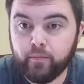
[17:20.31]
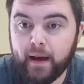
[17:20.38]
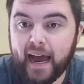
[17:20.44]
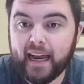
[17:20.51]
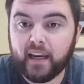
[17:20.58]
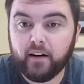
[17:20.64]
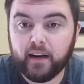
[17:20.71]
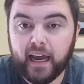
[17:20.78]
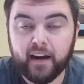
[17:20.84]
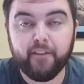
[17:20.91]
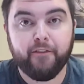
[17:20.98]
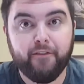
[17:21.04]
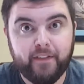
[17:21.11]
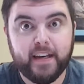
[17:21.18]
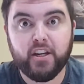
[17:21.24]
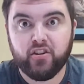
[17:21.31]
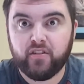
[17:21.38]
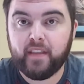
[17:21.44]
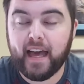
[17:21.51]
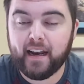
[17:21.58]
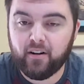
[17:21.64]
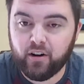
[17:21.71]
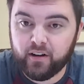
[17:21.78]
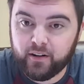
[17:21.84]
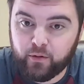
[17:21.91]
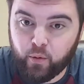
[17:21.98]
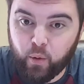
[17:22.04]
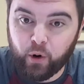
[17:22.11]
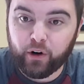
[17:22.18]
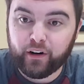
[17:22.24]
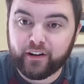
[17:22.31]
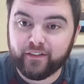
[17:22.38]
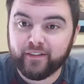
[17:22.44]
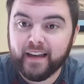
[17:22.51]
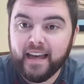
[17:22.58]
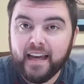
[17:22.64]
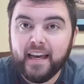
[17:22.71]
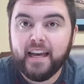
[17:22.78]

back and kind of finish that work of